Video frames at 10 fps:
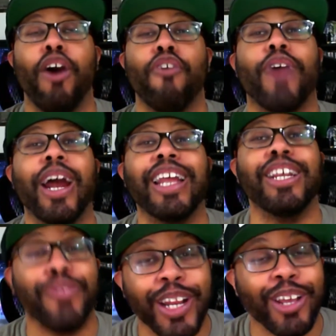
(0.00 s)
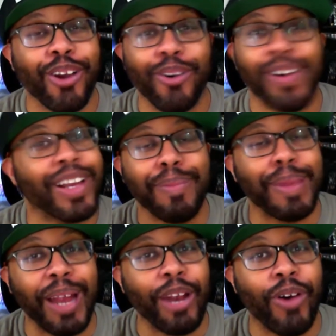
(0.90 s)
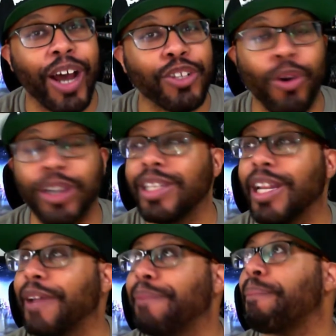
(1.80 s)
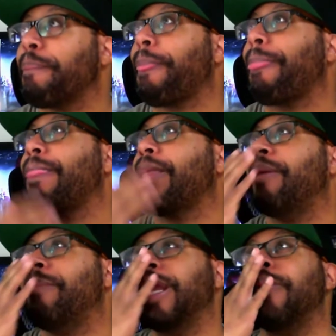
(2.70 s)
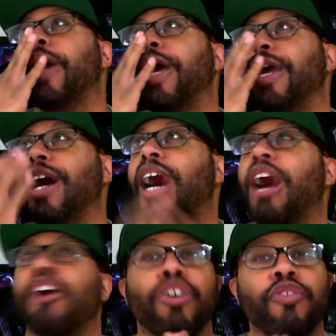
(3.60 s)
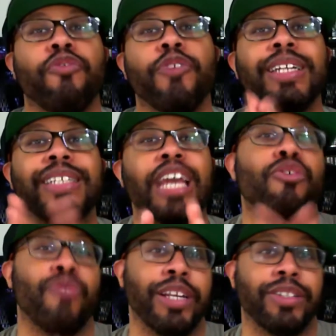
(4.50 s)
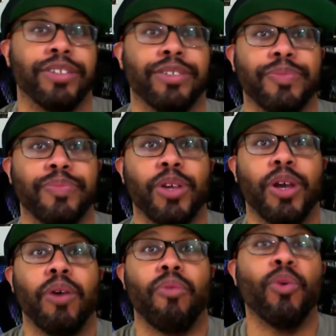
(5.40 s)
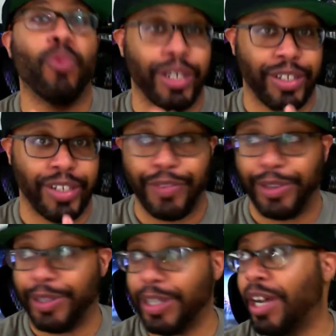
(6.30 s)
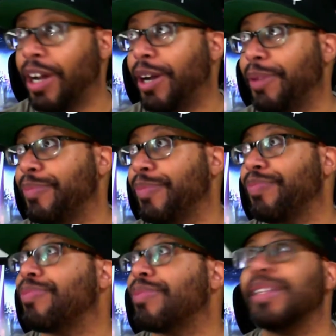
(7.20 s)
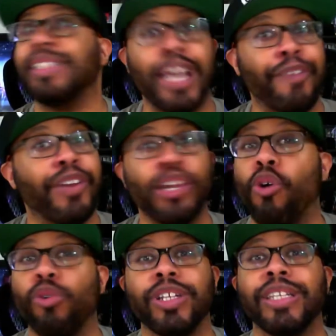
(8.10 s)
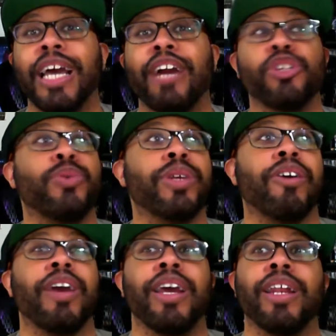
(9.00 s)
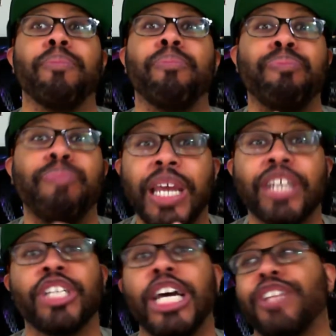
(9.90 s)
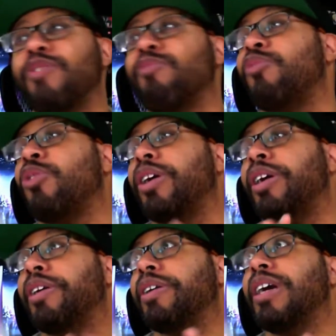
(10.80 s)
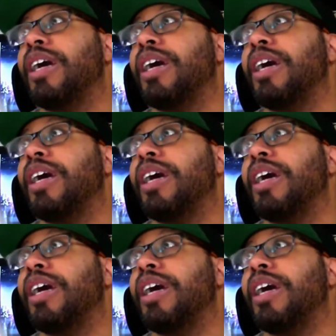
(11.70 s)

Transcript: Friday's video. Look at me, I'm not know how to talk today. But anyway, our good friend Data Racer, 117, um, definitely holding it down on Twitter, and big shouts to him for uh,